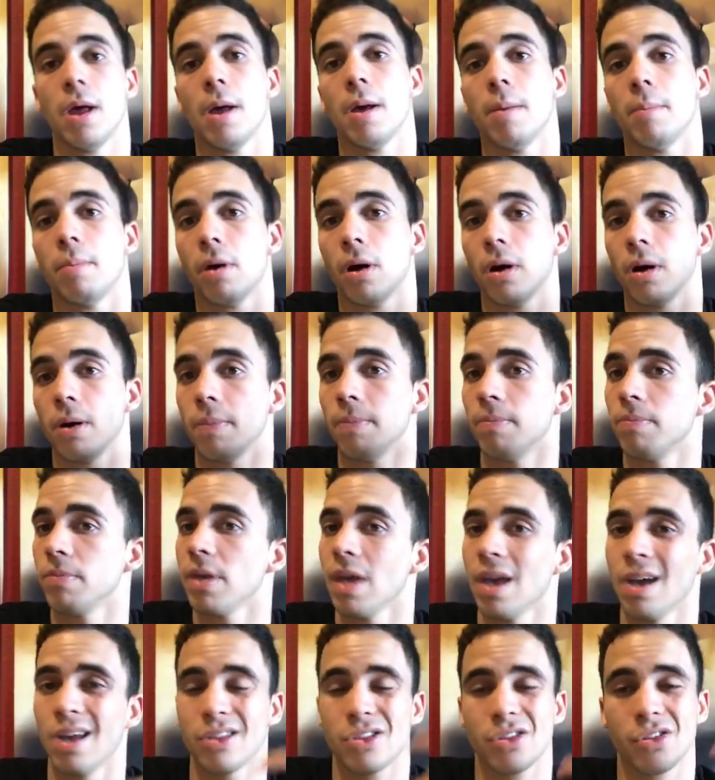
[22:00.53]
But
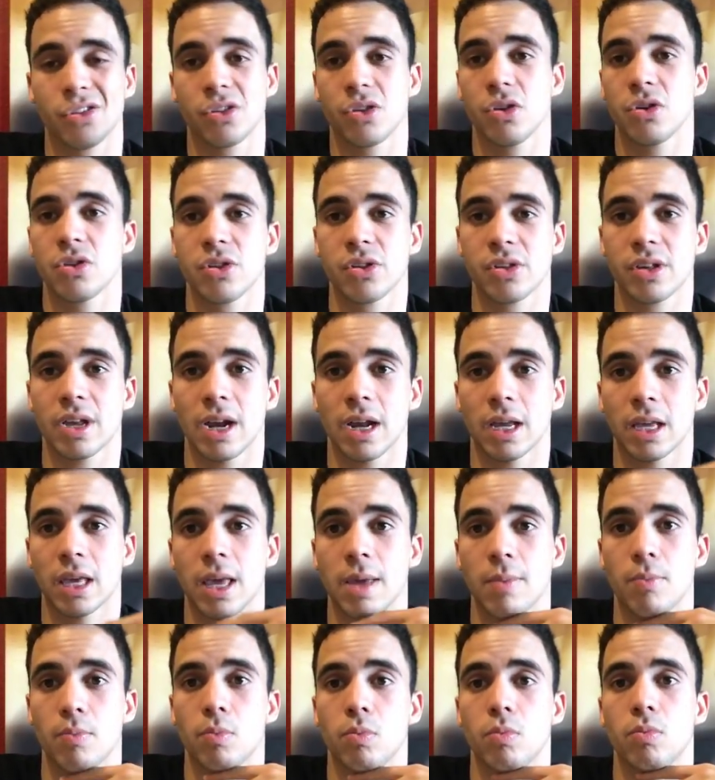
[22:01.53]
yeah, you just gotta
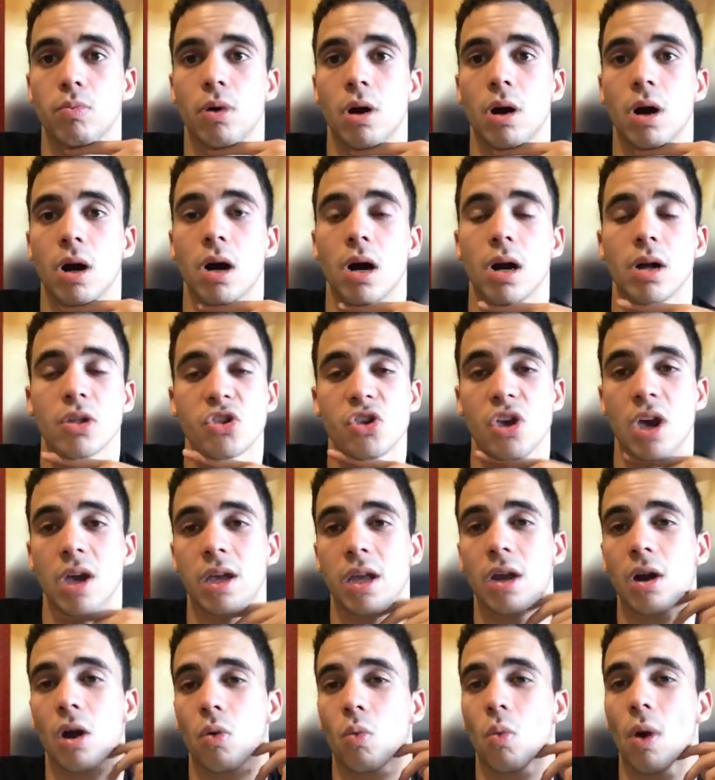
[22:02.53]
keep
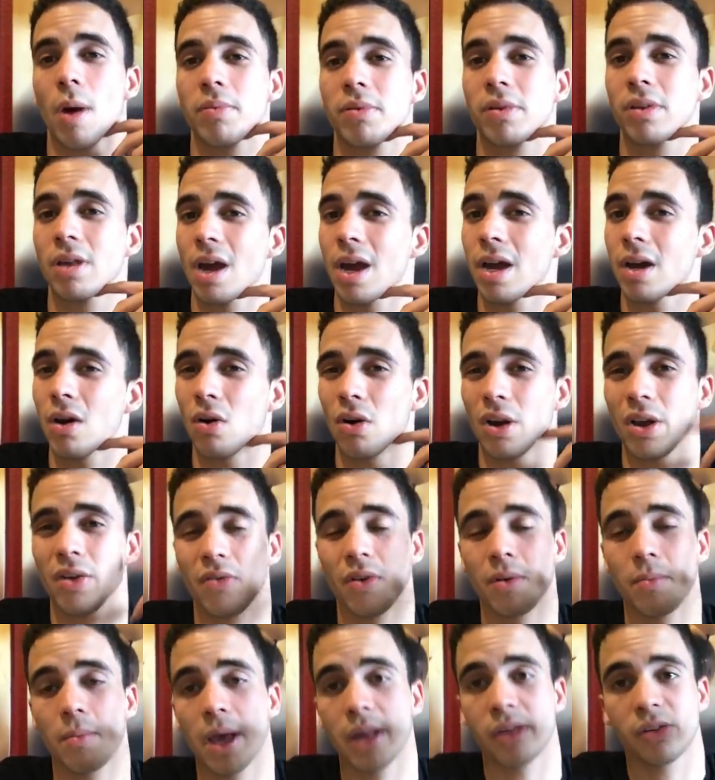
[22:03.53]
checking our website, or
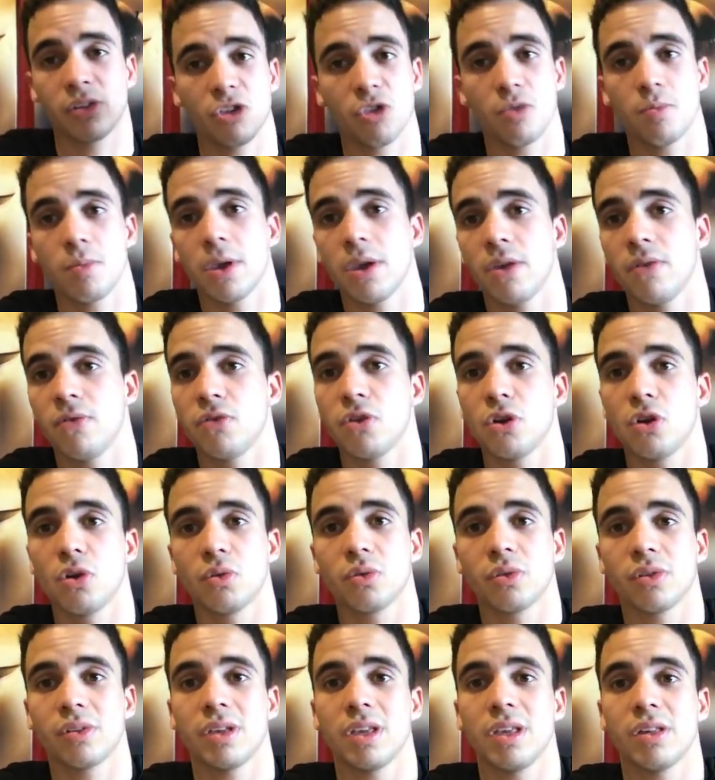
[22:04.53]
even message me if you
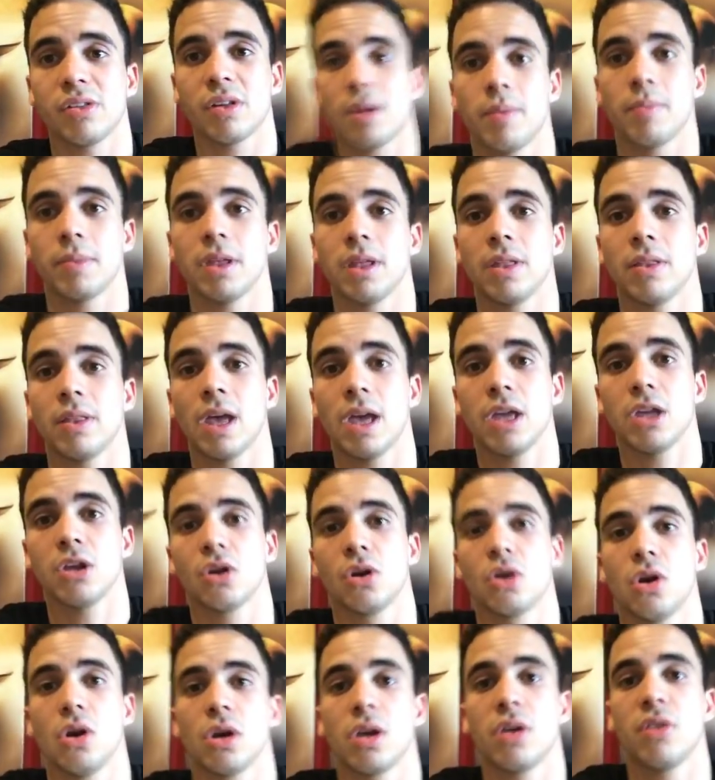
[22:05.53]
don't see something that
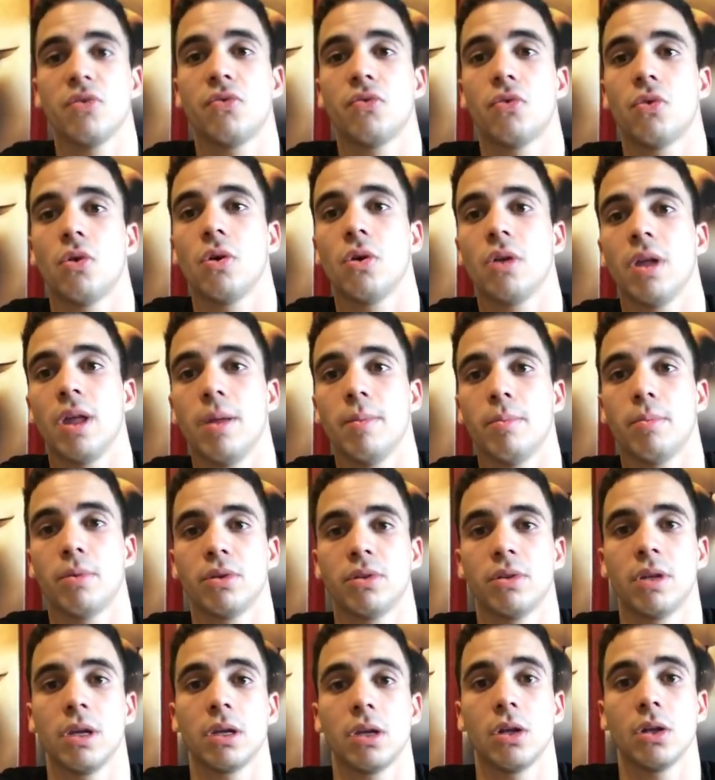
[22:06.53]
you're looking for in
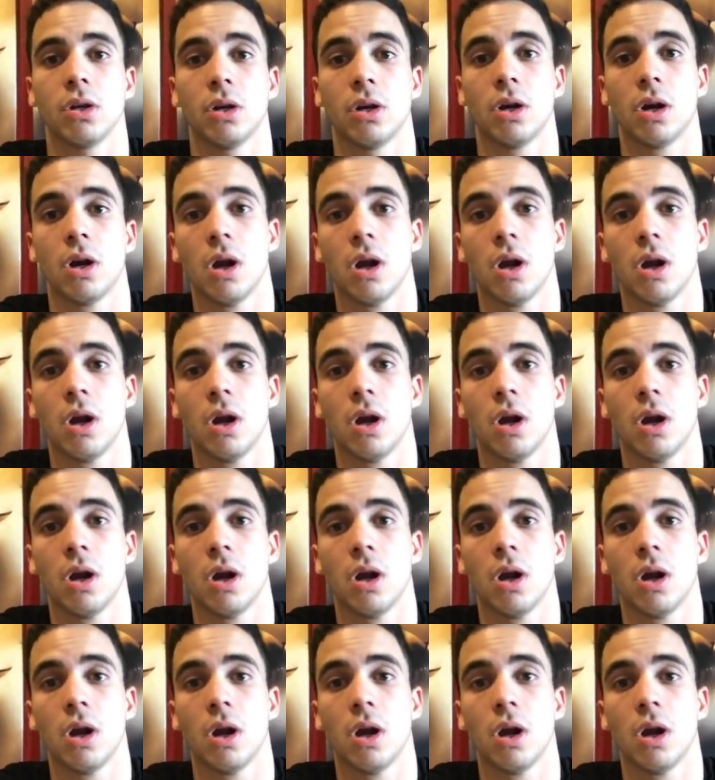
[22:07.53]
particular.